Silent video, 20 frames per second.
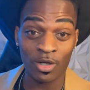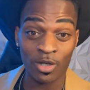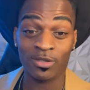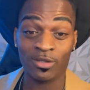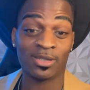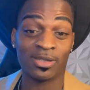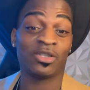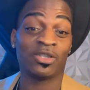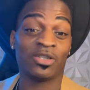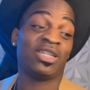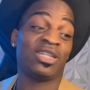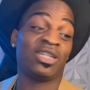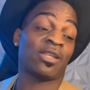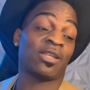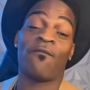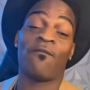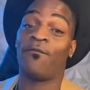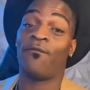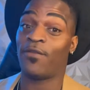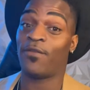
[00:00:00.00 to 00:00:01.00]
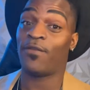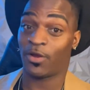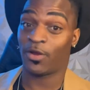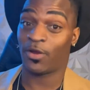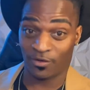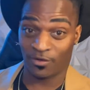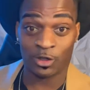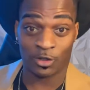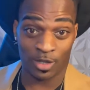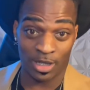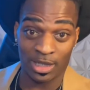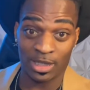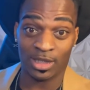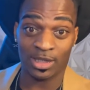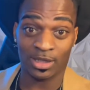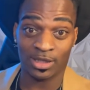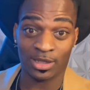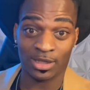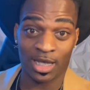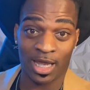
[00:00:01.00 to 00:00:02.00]
You could tell she is very
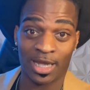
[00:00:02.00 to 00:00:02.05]
frustrated,